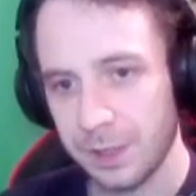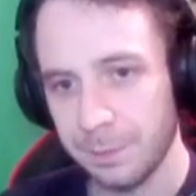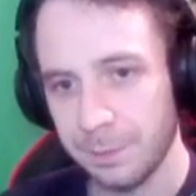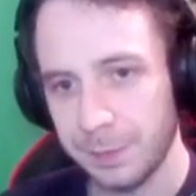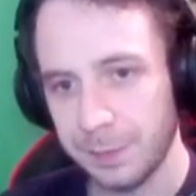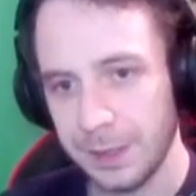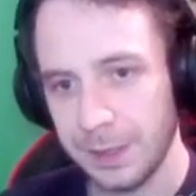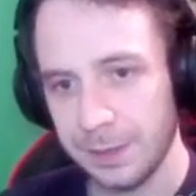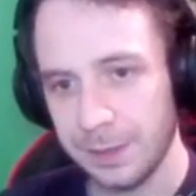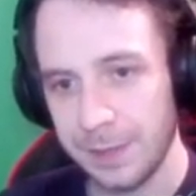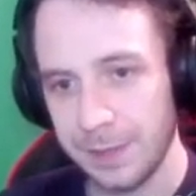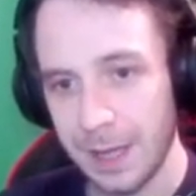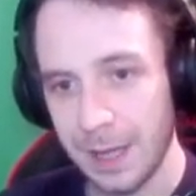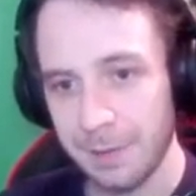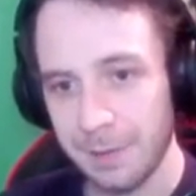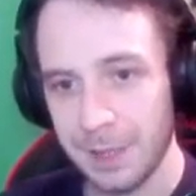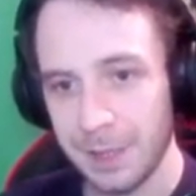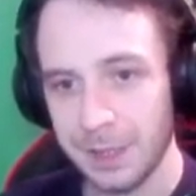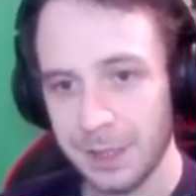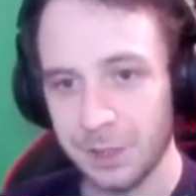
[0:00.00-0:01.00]
directly
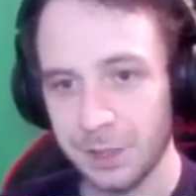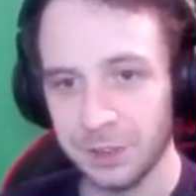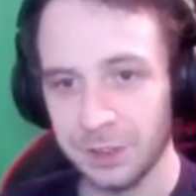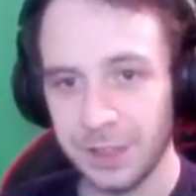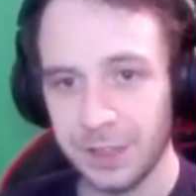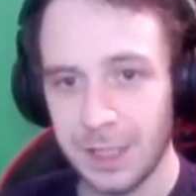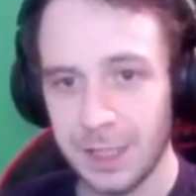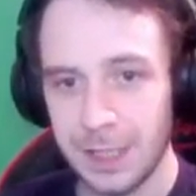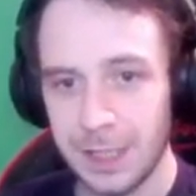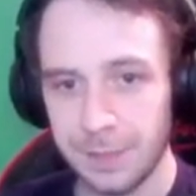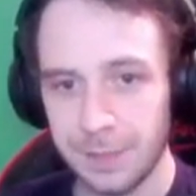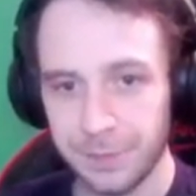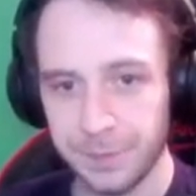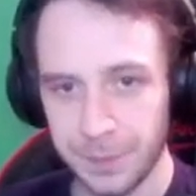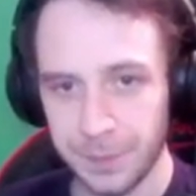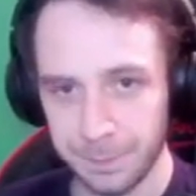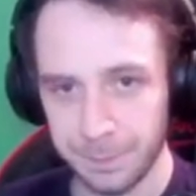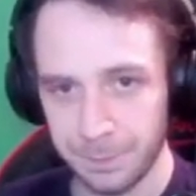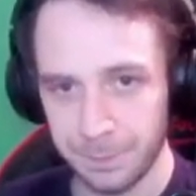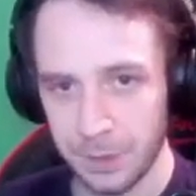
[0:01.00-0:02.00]
underneath them,
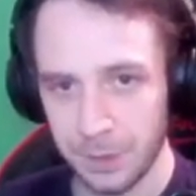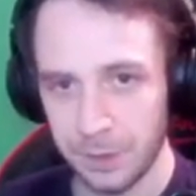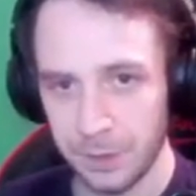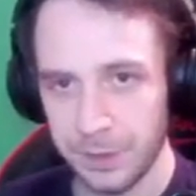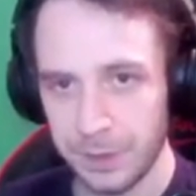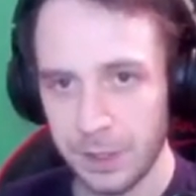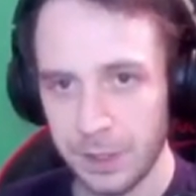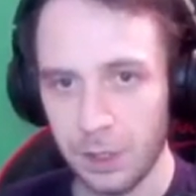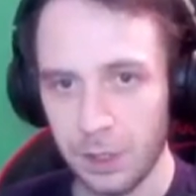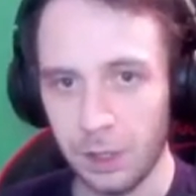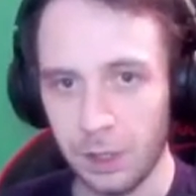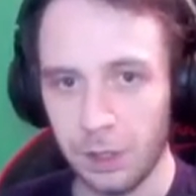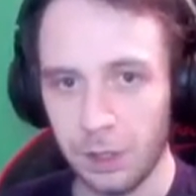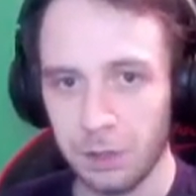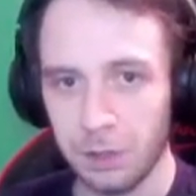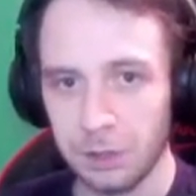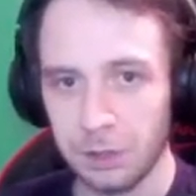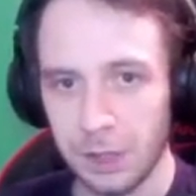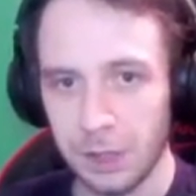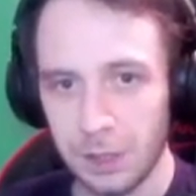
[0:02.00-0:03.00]
the auto
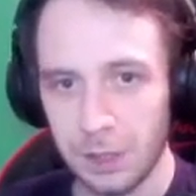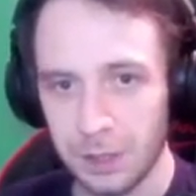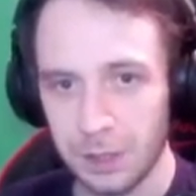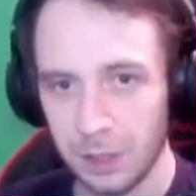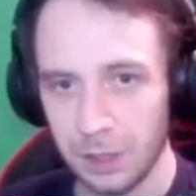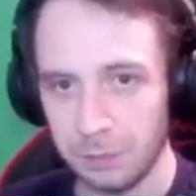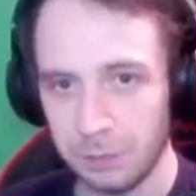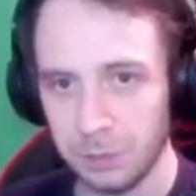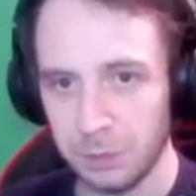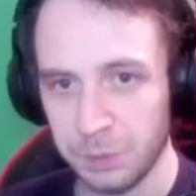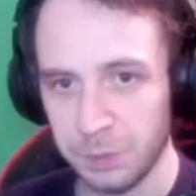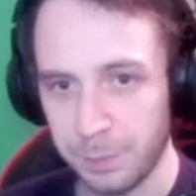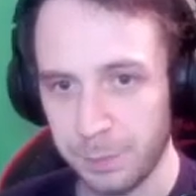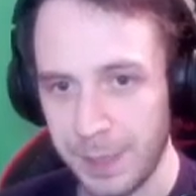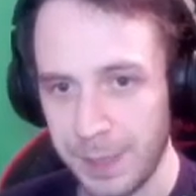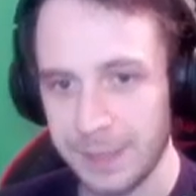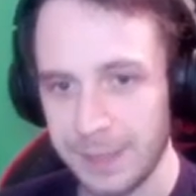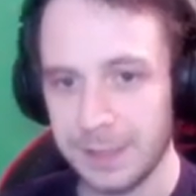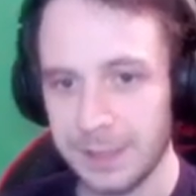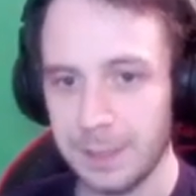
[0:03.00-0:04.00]
lock-on will
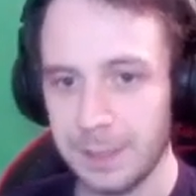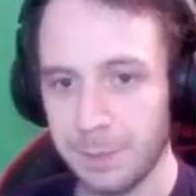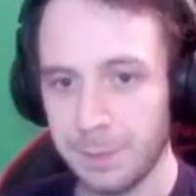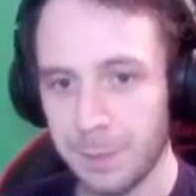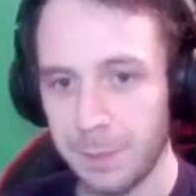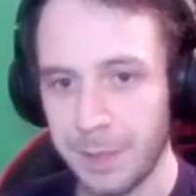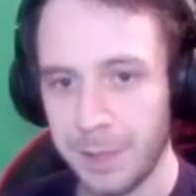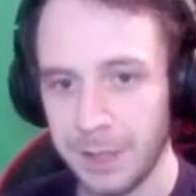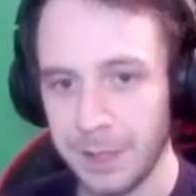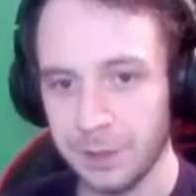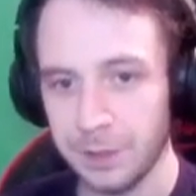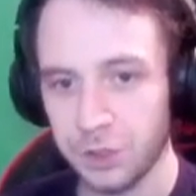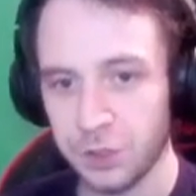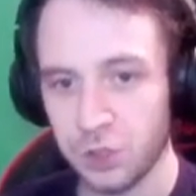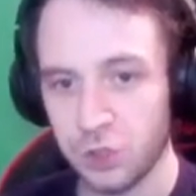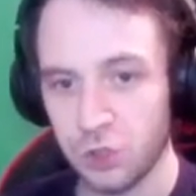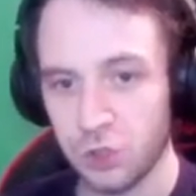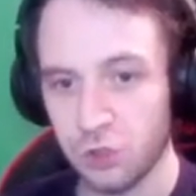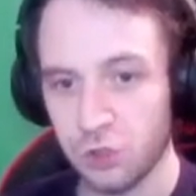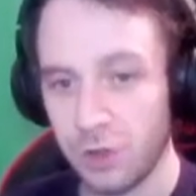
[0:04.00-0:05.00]
basically propel us
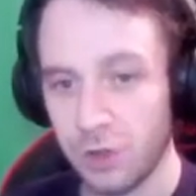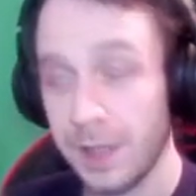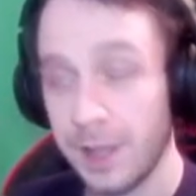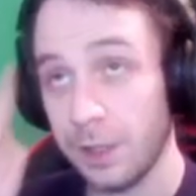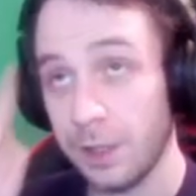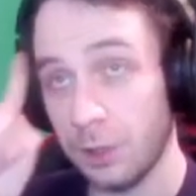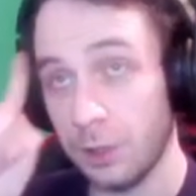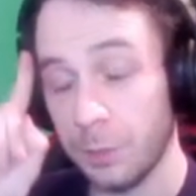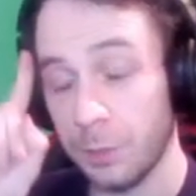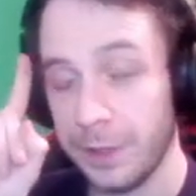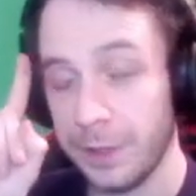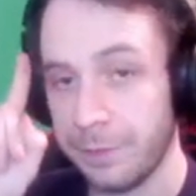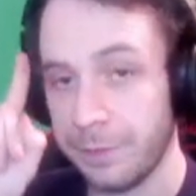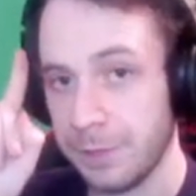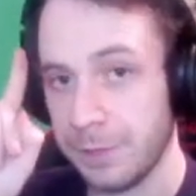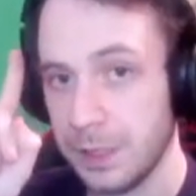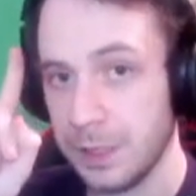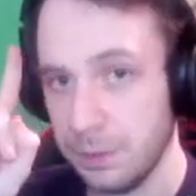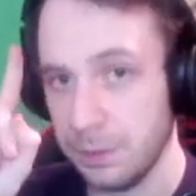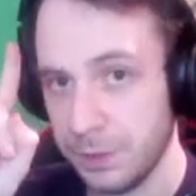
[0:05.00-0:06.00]
straight up if we
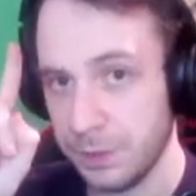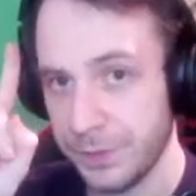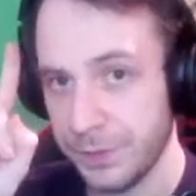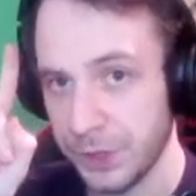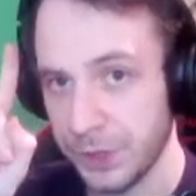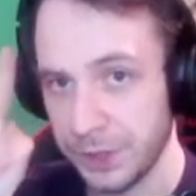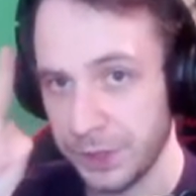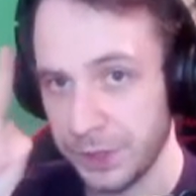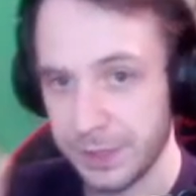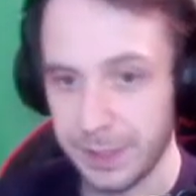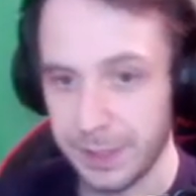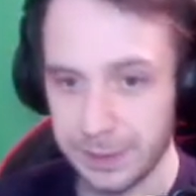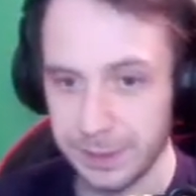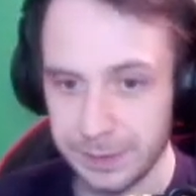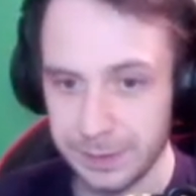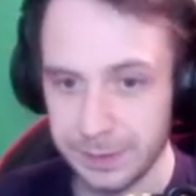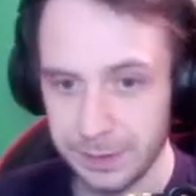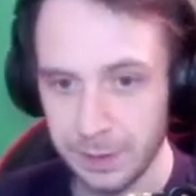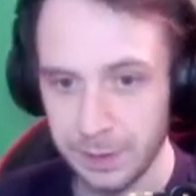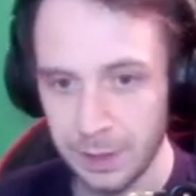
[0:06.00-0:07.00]
use Vortex.
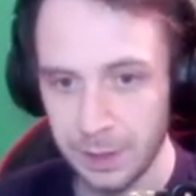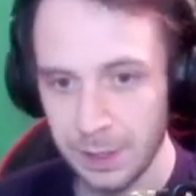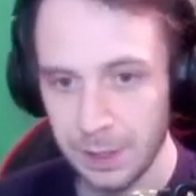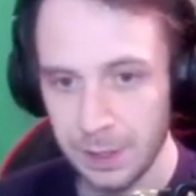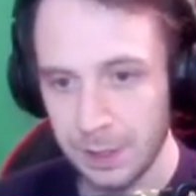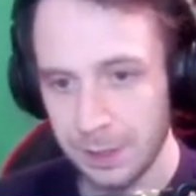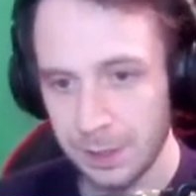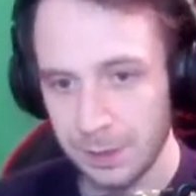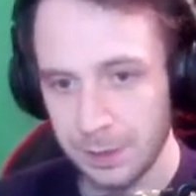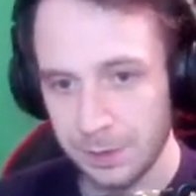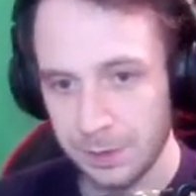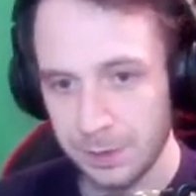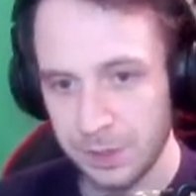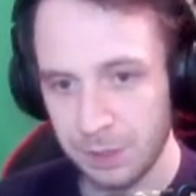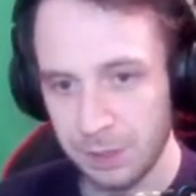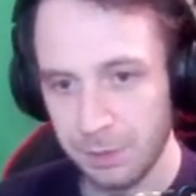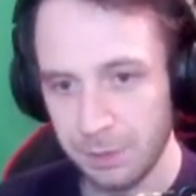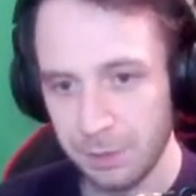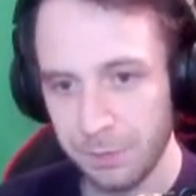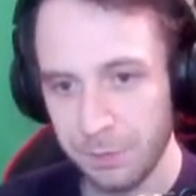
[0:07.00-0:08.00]
So if
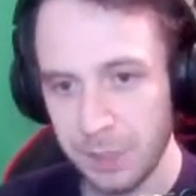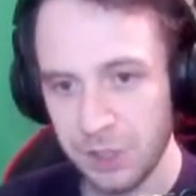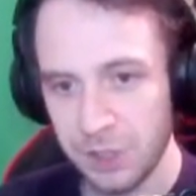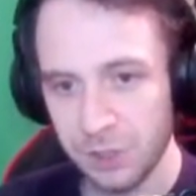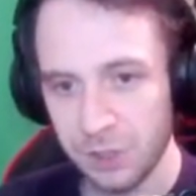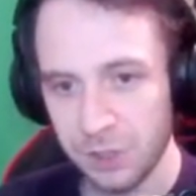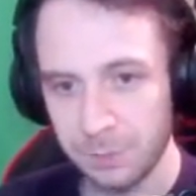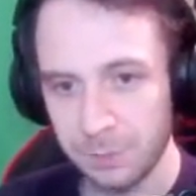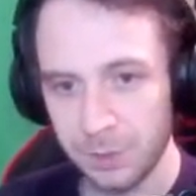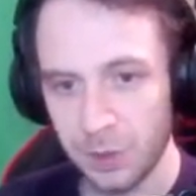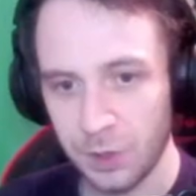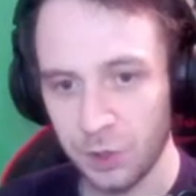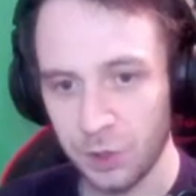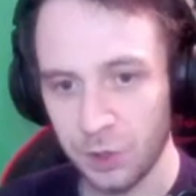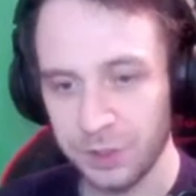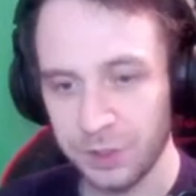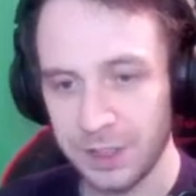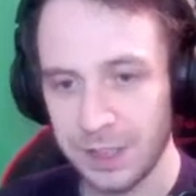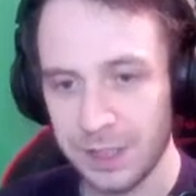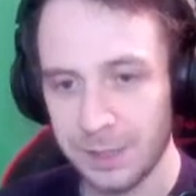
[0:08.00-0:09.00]
we jump
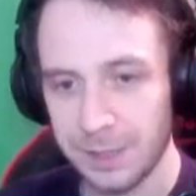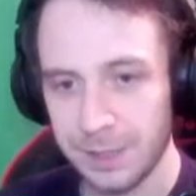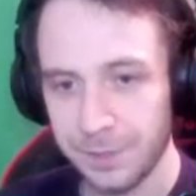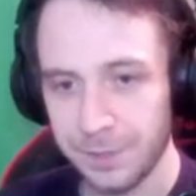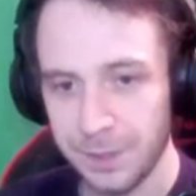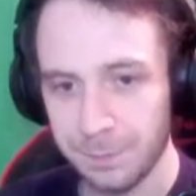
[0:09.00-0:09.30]
underneath them,